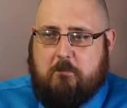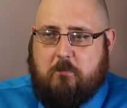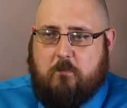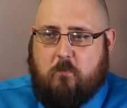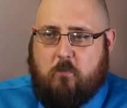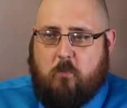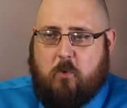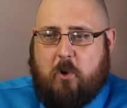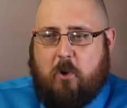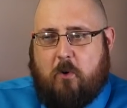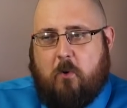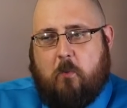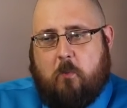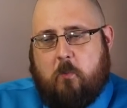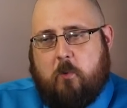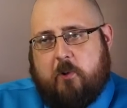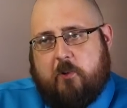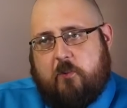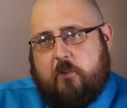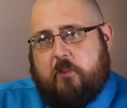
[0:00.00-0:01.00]
well,
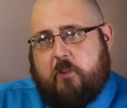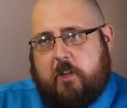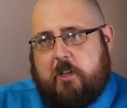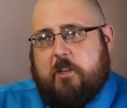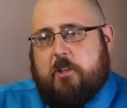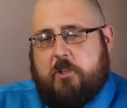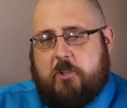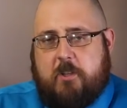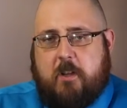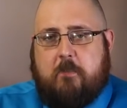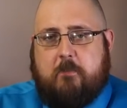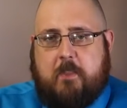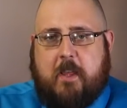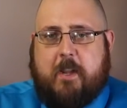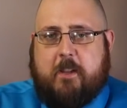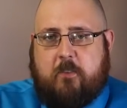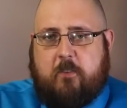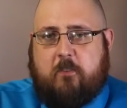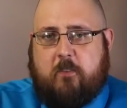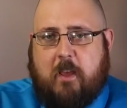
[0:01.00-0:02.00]
we're just going to shove
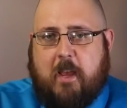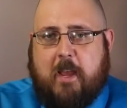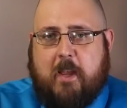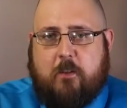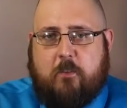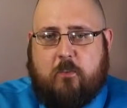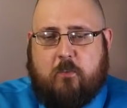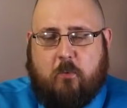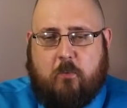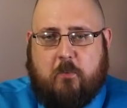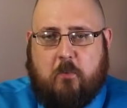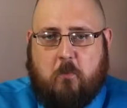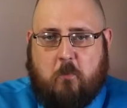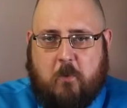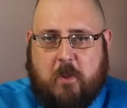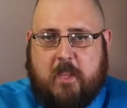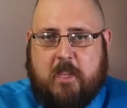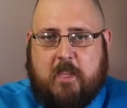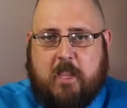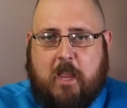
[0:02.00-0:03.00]
that aside so that
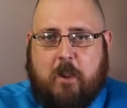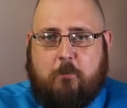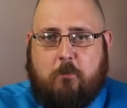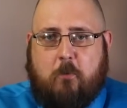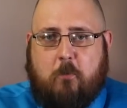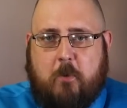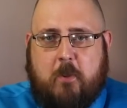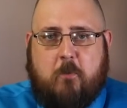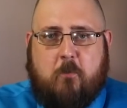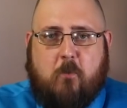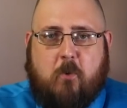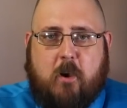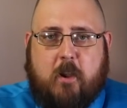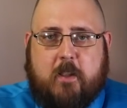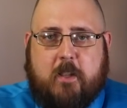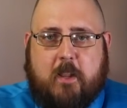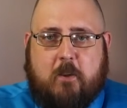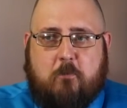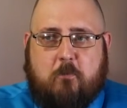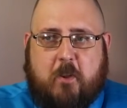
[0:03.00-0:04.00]
we get what we
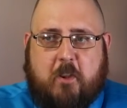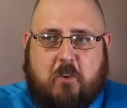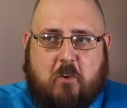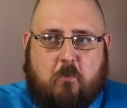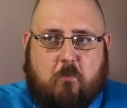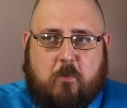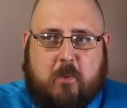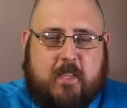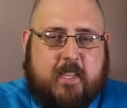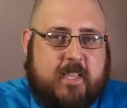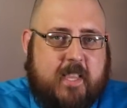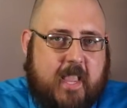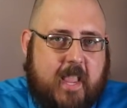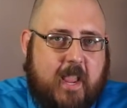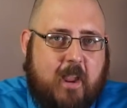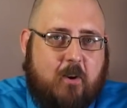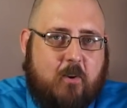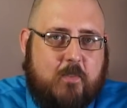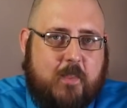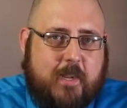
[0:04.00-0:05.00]
want and we don't really
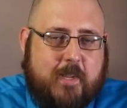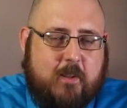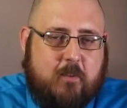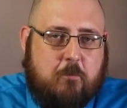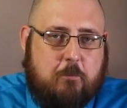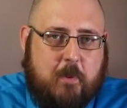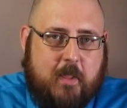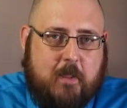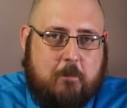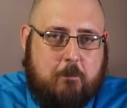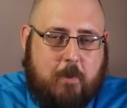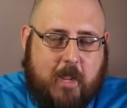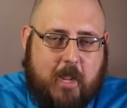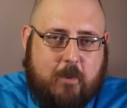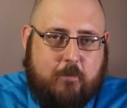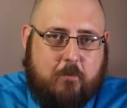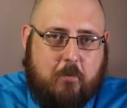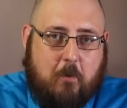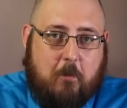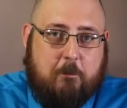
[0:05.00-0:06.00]
care that it's being
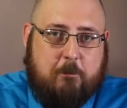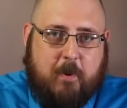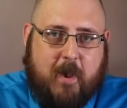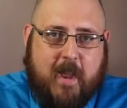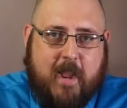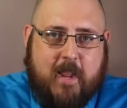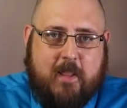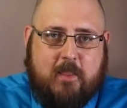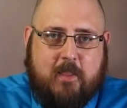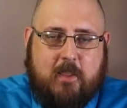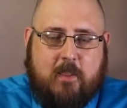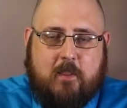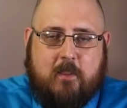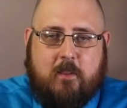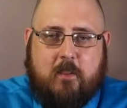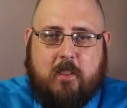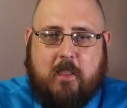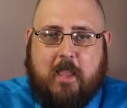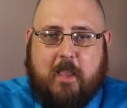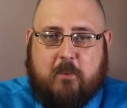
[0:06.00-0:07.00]
paid for by the